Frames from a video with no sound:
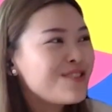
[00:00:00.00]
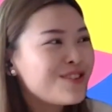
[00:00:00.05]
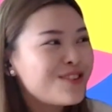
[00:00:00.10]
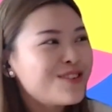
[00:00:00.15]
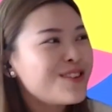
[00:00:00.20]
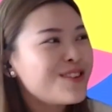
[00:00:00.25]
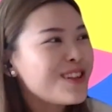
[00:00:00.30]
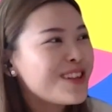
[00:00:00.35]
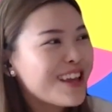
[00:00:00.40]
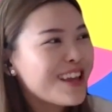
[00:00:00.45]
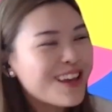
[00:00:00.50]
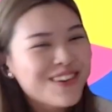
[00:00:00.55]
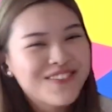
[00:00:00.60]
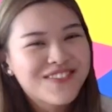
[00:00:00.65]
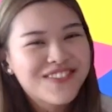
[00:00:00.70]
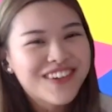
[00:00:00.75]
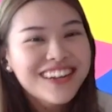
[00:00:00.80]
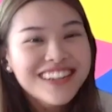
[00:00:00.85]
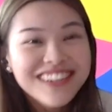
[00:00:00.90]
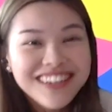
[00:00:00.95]
And you should
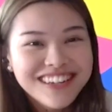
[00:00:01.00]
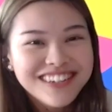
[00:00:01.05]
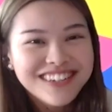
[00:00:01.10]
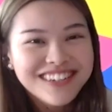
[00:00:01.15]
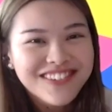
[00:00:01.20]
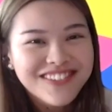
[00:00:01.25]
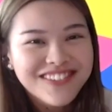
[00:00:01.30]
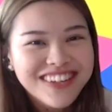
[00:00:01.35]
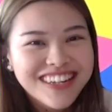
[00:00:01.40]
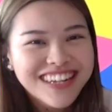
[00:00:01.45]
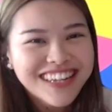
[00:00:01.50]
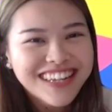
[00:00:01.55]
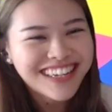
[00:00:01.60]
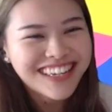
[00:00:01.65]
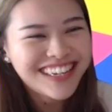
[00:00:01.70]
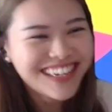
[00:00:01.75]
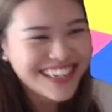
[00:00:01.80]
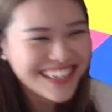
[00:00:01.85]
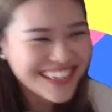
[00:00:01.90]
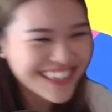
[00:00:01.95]
take advantage of
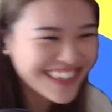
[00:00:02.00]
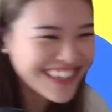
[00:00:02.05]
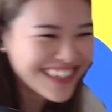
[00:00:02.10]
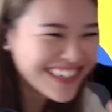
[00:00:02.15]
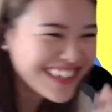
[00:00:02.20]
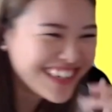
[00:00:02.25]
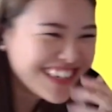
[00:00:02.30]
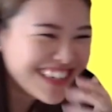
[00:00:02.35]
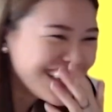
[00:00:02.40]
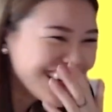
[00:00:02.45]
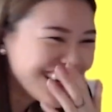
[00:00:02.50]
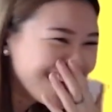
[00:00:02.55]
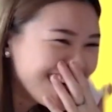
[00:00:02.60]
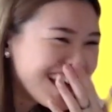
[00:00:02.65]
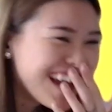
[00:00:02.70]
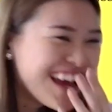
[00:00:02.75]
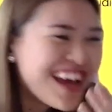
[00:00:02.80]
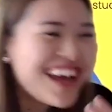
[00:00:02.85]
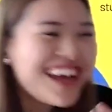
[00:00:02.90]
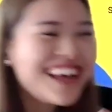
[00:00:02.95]

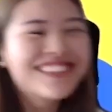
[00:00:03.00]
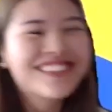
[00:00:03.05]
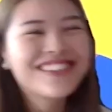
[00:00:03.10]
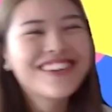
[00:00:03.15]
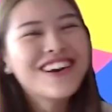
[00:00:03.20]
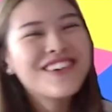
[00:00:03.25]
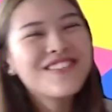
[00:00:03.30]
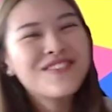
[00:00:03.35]
it.